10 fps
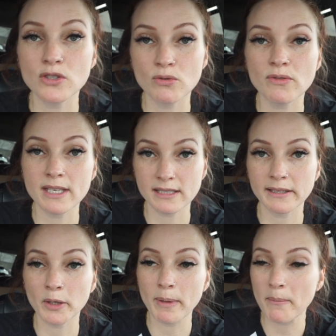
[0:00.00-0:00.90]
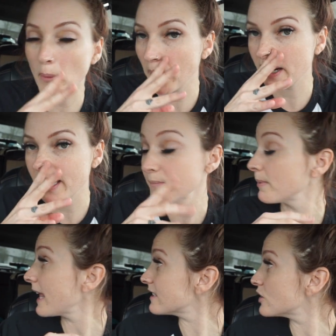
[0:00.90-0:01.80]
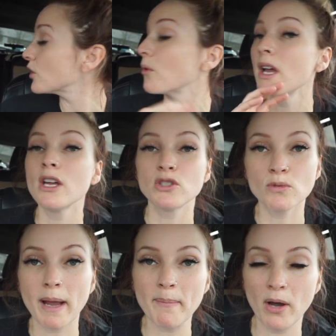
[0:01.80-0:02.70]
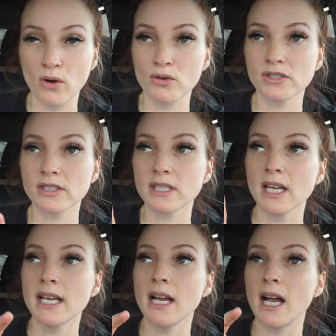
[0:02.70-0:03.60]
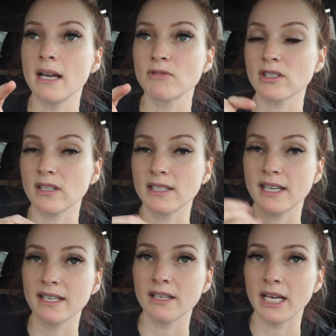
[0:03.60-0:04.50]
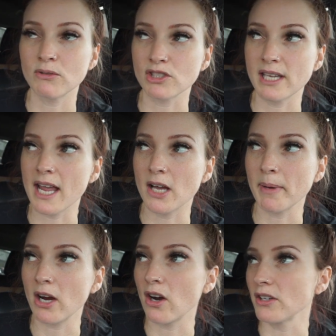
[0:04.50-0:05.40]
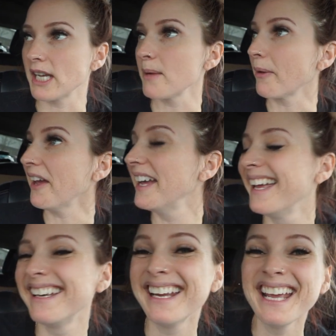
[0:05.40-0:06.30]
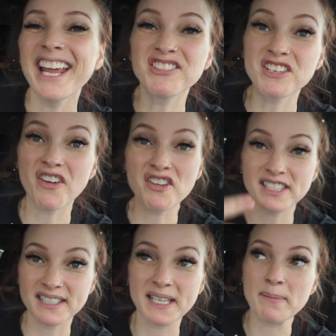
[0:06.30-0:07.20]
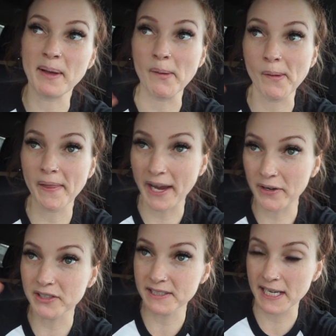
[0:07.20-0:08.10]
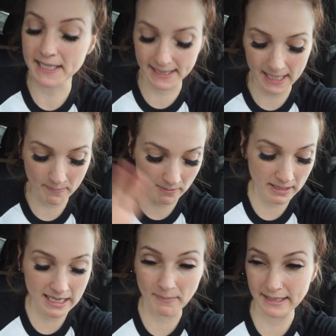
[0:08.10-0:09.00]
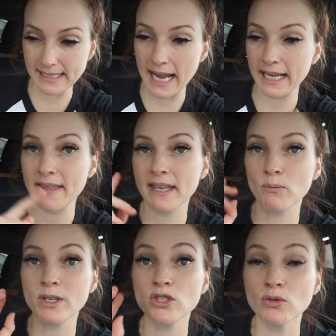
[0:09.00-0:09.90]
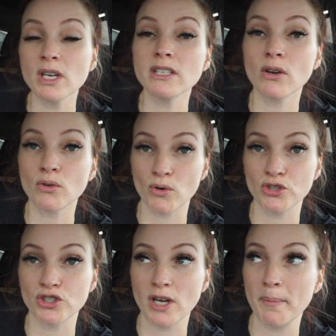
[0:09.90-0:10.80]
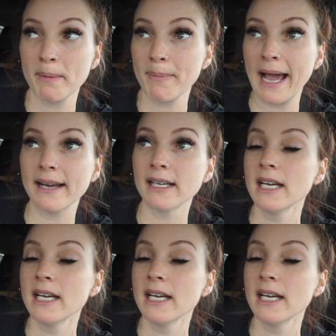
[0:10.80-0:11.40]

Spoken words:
do this a little bit more. And bless you, do my post, just because I don't just hang out in my car all day. But if she falls asleep, I will let her stay asleep and eat my snack. And then we do need to go grocery shopping bad.